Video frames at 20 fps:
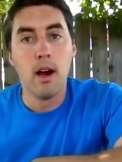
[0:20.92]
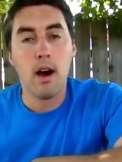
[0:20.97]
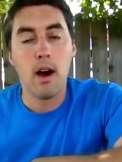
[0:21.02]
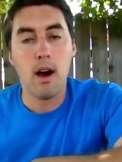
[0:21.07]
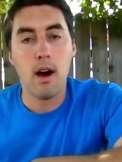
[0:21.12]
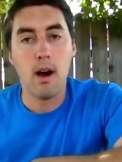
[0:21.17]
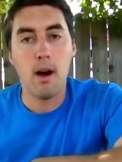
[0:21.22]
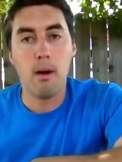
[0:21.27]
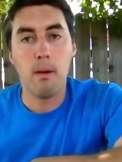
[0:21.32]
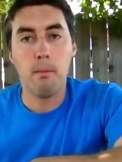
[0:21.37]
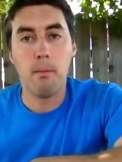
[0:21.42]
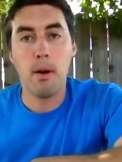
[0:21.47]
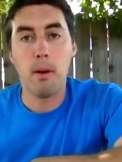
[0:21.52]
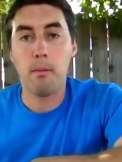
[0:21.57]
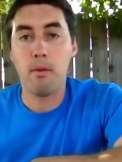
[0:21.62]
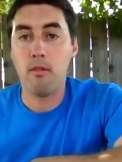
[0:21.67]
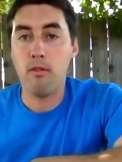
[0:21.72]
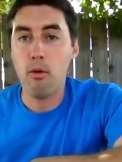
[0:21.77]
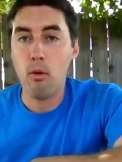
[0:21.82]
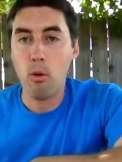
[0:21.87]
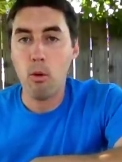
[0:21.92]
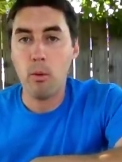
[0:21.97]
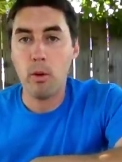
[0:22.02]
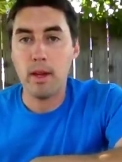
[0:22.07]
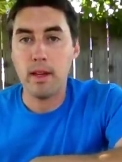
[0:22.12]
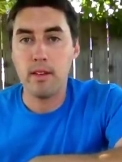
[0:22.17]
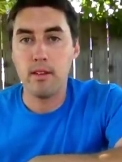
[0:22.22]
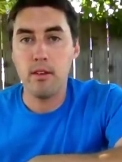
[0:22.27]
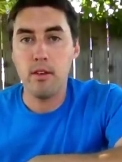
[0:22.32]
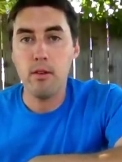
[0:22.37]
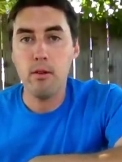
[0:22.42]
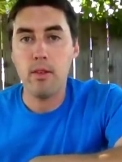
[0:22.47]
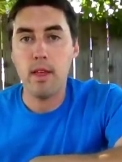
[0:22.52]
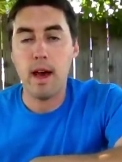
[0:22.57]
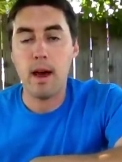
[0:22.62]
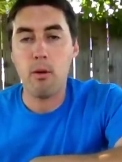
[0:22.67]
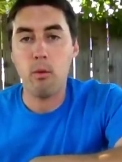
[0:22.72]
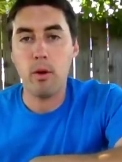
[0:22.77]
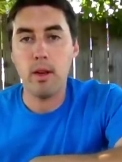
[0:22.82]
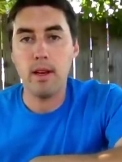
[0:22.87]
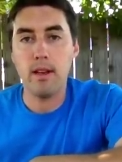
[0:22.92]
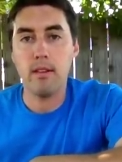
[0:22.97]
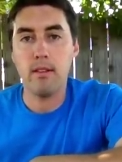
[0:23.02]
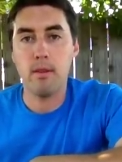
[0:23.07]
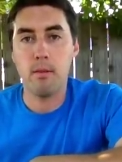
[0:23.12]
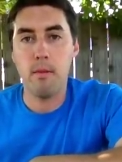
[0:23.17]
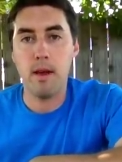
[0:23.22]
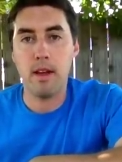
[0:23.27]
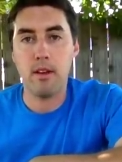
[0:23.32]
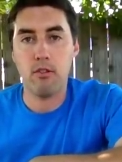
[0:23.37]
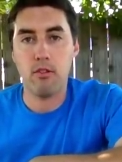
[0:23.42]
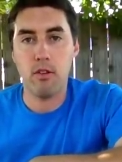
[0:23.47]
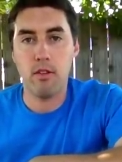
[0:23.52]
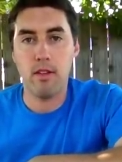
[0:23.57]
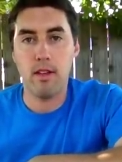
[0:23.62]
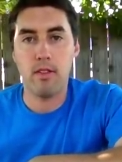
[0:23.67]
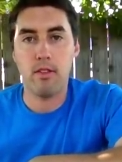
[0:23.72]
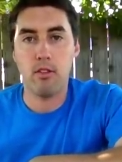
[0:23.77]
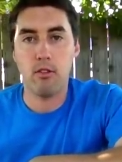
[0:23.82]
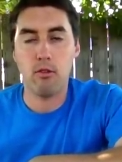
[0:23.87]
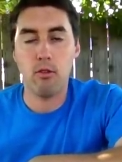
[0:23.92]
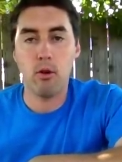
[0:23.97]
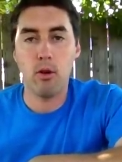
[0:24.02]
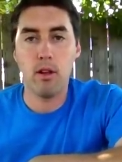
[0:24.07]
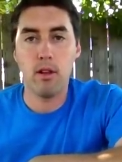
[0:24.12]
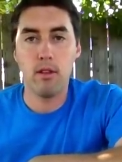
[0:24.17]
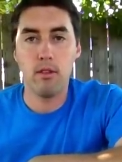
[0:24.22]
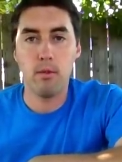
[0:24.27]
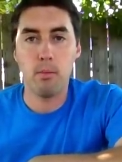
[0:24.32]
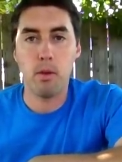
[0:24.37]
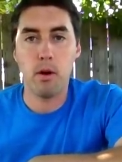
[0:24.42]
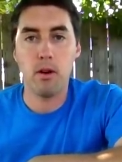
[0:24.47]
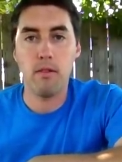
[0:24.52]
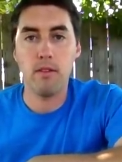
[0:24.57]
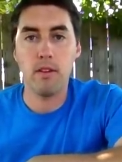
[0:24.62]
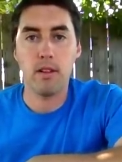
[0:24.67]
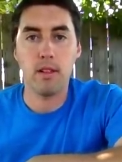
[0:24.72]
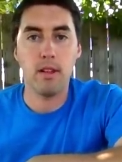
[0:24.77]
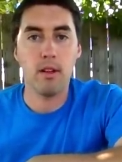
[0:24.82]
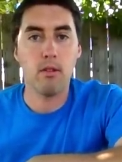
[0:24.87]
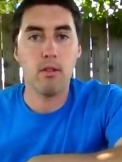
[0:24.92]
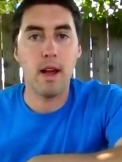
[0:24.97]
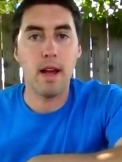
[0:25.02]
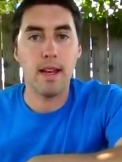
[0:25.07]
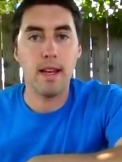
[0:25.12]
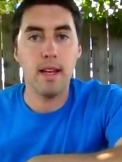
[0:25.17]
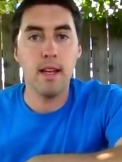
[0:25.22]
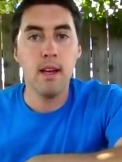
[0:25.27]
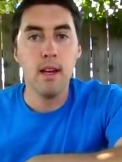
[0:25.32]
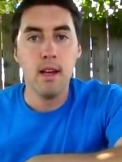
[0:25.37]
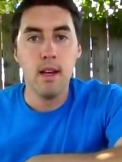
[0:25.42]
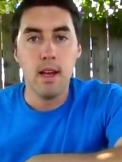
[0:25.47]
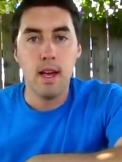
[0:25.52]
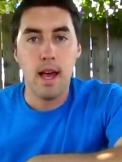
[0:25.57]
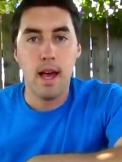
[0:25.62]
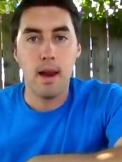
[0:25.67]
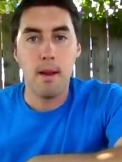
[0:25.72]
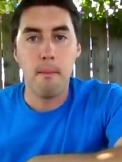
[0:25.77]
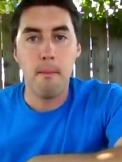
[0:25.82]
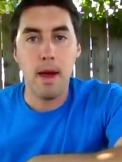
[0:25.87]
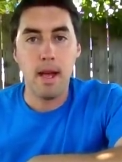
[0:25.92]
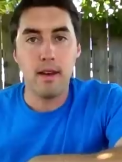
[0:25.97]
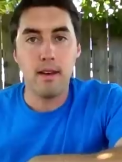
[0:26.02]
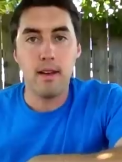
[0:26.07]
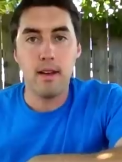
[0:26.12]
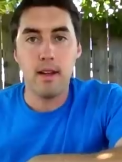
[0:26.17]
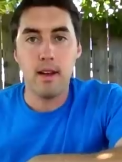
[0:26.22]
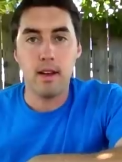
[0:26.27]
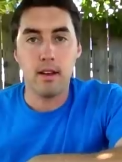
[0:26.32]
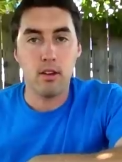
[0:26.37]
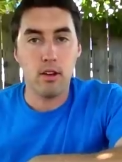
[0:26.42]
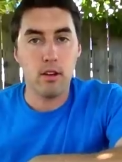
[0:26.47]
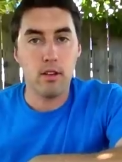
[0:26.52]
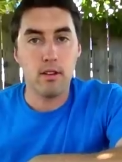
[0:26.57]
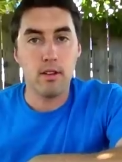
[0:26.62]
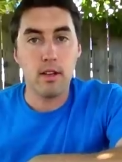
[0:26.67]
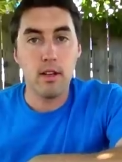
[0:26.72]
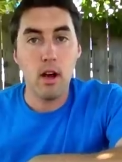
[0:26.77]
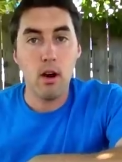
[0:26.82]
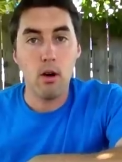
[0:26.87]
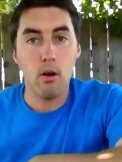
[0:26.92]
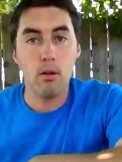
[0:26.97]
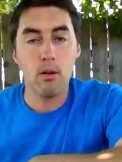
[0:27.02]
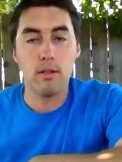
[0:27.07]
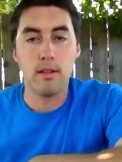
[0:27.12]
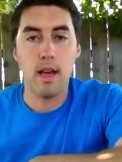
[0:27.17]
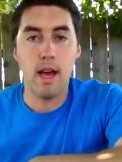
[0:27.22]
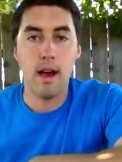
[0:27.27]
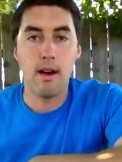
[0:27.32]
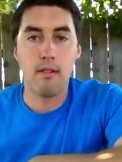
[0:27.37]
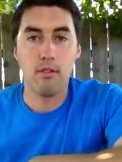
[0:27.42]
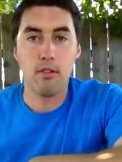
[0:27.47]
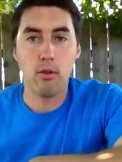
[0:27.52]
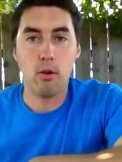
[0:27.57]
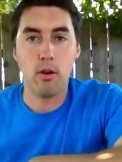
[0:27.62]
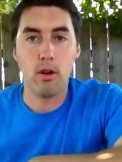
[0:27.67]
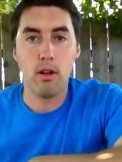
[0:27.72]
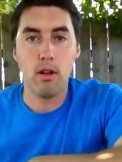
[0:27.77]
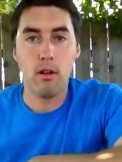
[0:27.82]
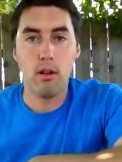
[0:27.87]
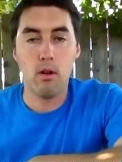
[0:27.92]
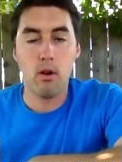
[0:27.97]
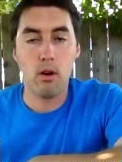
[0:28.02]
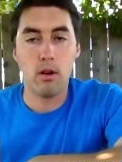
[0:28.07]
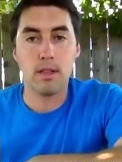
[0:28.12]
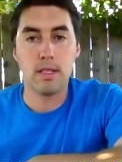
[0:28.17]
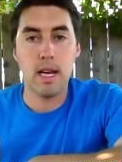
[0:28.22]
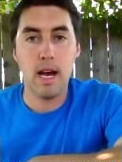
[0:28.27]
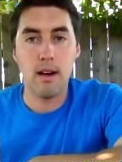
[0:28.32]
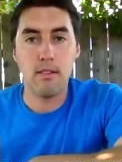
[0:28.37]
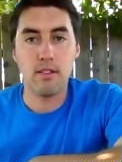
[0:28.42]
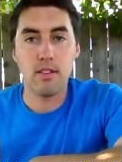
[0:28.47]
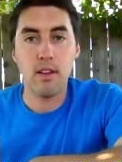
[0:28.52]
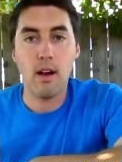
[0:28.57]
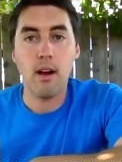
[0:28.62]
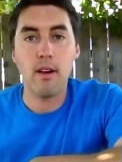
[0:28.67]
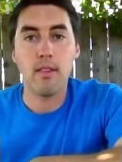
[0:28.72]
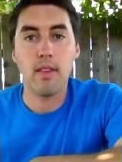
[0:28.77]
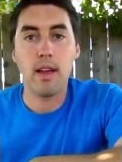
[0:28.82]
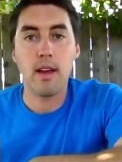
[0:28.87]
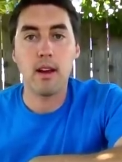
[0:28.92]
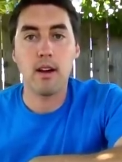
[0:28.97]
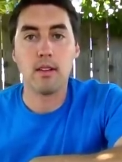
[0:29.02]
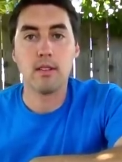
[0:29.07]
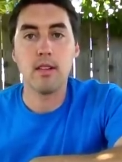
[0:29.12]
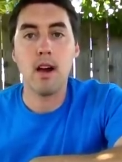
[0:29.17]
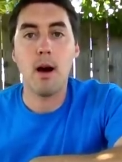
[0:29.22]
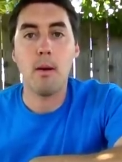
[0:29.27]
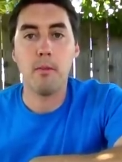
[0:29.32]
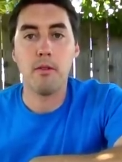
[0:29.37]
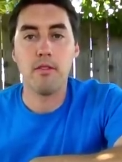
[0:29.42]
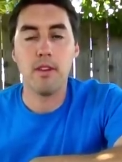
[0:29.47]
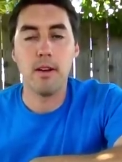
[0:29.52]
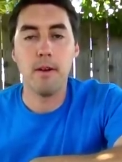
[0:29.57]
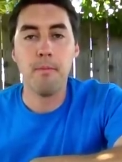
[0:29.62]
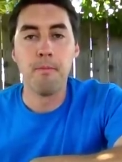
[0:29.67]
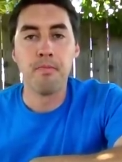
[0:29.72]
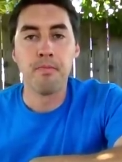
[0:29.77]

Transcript: Uh, but before we can do that, we need to make sure that the soil is perfectly ready and amended and good to go to have soil or to have sod laid on top of it.